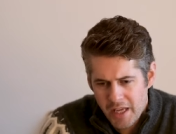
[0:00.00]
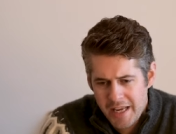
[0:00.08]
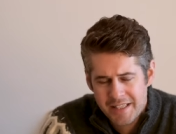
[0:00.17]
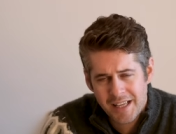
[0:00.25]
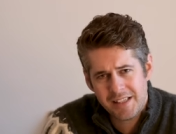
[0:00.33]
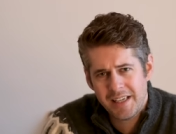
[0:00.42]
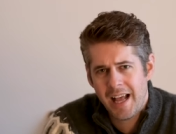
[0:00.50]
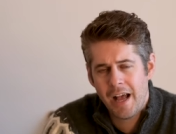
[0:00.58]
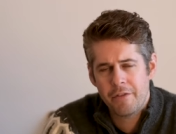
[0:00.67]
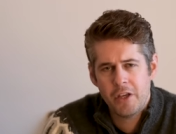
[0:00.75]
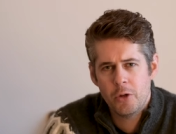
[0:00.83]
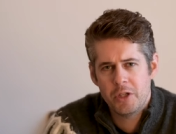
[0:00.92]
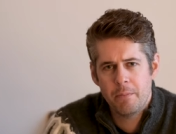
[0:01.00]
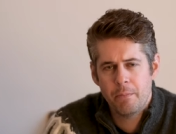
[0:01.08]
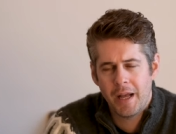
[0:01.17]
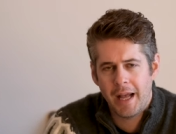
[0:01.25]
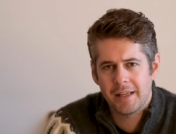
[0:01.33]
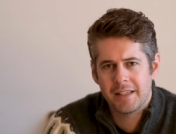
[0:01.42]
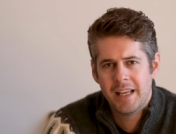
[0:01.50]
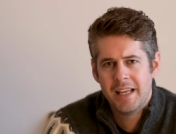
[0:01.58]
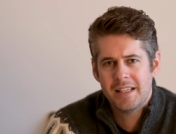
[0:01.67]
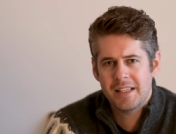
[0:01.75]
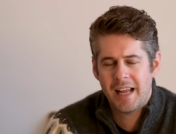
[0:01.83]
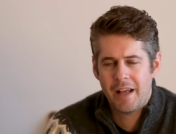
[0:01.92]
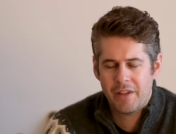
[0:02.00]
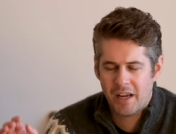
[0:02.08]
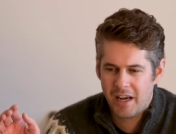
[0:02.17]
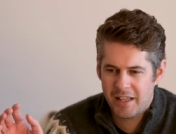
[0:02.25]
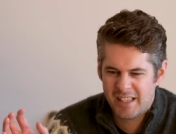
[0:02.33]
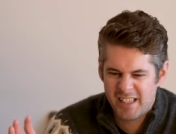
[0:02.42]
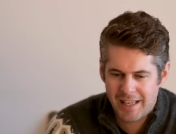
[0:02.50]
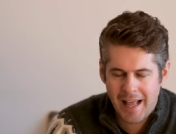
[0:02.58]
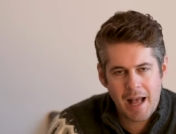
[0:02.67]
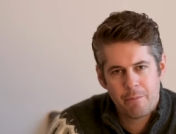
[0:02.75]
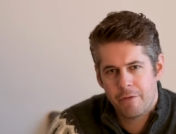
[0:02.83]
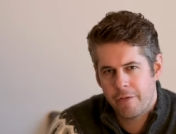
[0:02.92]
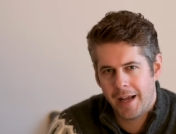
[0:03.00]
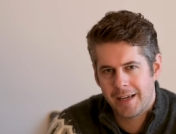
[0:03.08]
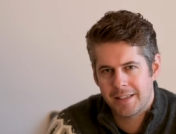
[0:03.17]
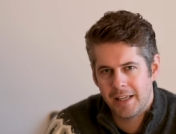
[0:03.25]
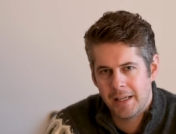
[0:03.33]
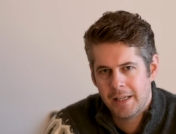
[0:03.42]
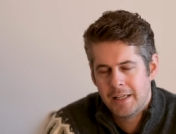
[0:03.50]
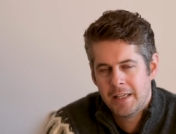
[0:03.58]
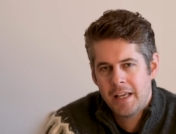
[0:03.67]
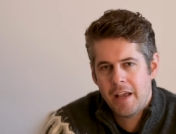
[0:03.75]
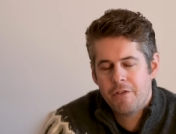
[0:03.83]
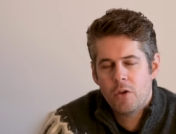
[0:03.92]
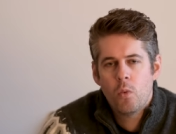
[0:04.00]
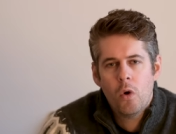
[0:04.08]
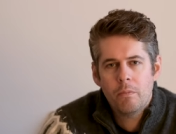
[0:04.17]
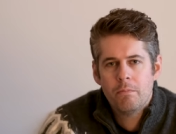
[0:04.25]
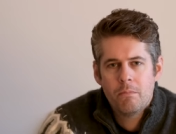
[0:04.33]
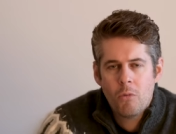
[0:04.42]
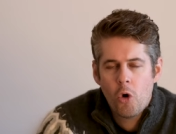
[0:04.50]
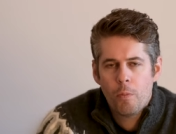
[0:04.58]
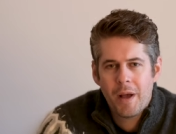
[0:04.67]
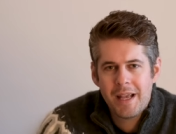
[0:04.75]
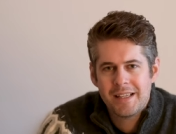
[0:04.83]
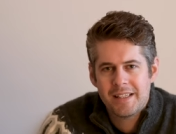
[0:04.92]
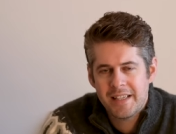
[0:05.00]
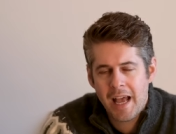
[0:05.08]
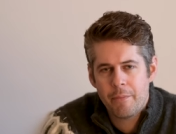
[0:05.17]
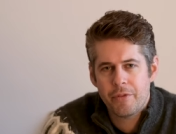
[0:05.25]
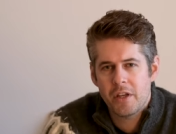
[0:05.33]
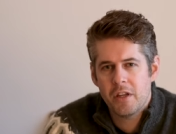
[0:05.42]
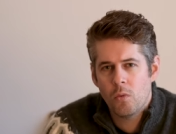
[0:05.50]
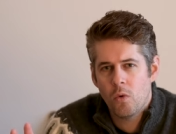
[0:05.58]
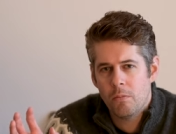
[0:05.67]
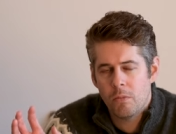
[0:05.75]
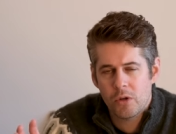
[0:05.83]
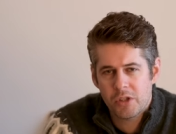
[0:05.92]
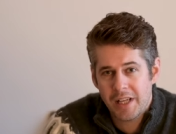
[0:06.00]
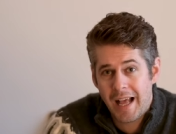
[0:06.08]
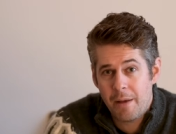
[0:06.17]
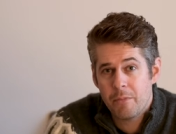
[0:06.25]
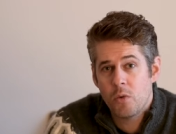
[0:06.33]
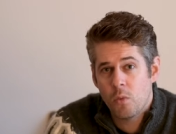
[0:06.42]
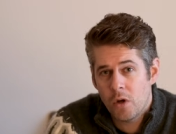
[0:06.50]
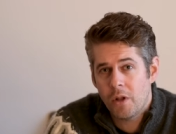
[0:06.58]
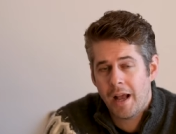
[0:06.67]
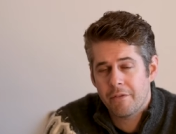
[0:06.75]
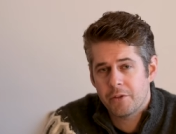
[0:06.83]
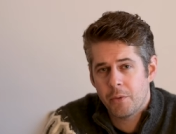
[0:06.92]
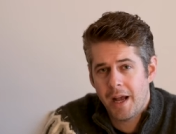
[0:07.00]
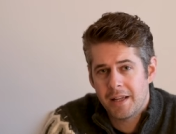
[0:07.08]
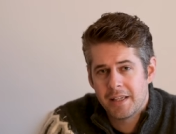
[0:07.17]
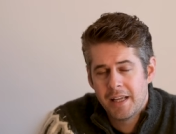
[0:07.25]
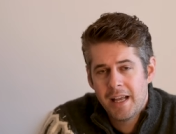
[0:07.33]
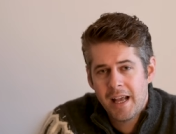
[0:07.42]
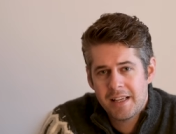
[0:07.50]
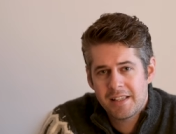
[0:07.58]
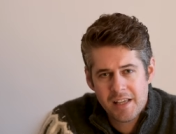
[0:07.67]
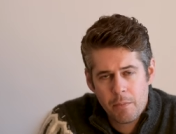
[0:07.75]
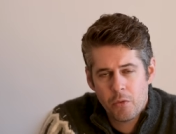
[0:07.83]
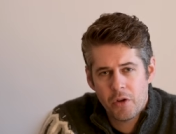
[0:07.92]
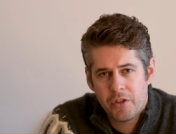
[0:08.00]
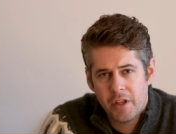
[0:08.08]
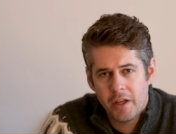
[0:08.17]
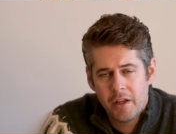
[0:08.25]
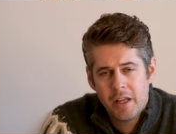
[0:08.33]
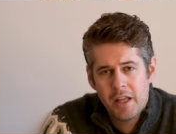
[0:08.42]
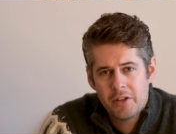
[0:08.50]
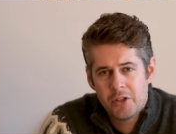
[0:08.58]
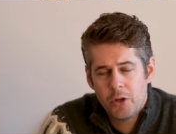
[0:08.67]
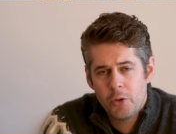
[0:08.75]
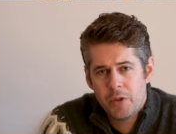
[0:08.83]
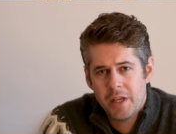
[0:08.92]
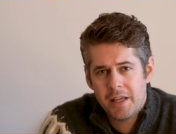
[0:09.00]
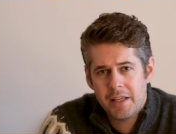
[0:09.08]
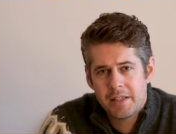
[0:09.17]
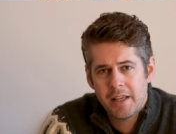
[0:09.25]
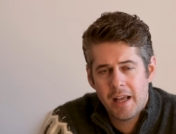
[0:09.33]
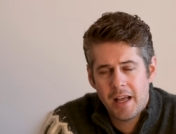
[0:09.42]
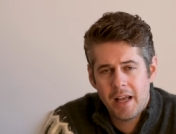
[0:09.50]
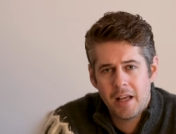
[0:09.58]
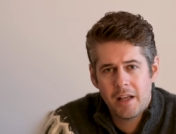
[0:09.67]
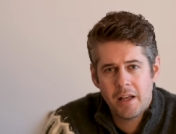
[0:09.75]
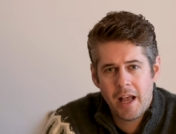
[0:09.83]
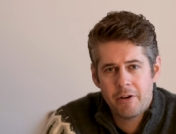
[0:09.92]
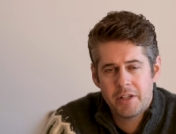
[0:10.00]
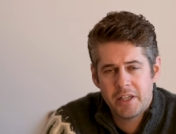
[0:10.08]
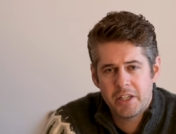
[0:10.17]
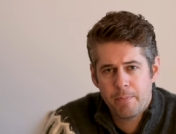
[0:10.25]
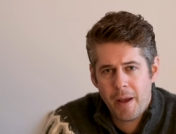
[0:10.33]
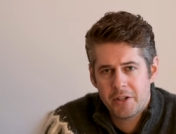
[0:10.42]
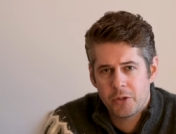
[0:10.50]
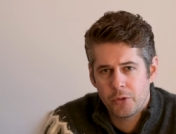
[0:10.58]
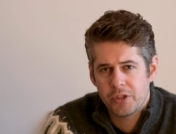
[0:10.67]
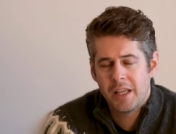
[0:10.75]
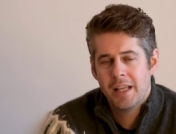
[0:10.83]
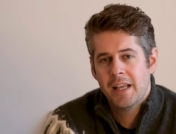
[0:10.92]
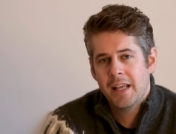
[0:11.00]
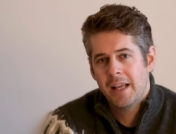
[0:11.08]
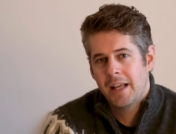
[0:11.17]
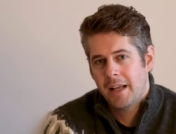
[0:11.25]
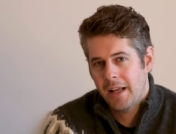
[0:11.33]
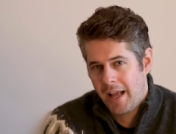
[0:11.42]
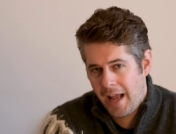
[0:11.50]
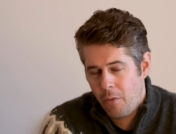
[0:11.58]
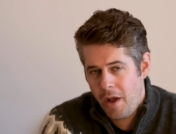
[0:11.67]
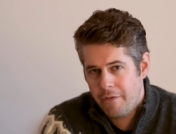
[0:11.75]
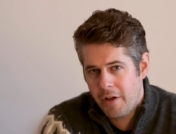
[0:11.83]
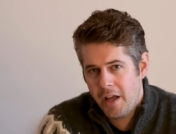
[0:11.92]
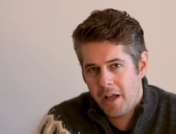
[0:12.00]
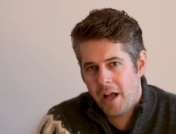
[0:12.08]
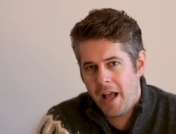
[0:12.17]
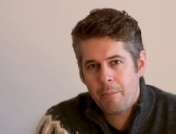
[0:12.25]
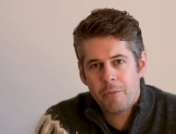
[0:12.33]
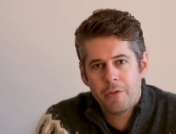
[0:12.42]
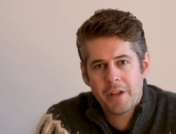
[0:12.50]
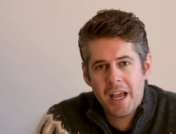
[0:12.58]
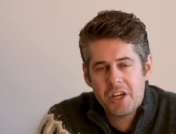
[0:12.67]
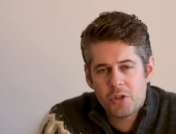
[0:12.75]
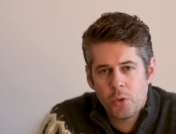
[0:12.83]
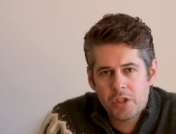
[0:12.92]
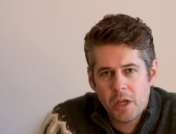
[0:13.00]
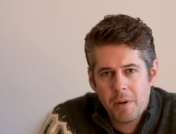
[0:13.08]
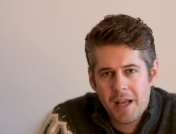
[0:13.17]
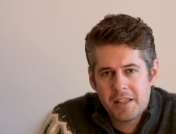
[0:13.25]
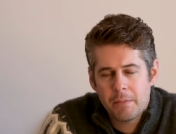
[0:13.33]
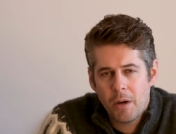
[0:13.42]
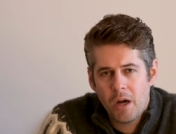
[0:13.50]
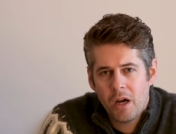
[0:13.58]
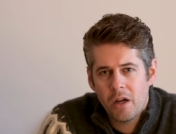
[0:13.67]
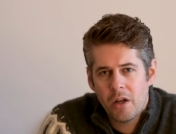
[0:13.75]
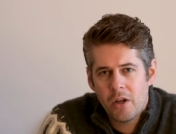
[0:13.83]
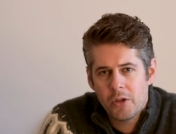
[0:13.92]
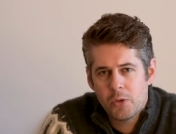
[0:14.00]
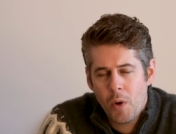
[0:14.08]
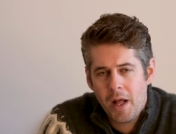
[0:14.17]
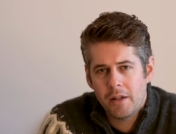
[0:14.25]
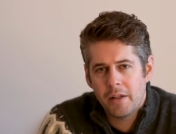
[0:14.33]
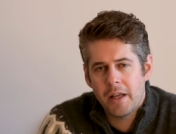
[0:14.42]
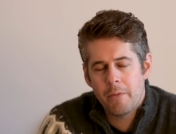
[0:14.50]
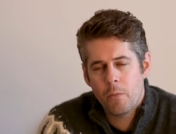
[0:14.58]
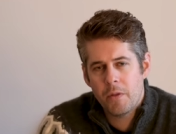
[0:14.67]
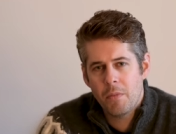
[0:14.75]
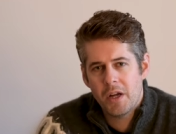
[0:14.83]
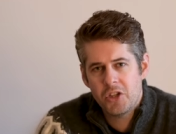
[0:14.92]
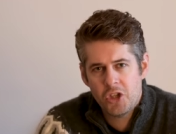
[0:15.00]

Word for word: It doesn't have huge impact, it doesn't have that kind of slam factor. If you want more bass depth and you want more slam, you will have to add a subwoofer to these uh, heritage specials. However, amplification also plays a part as well. With my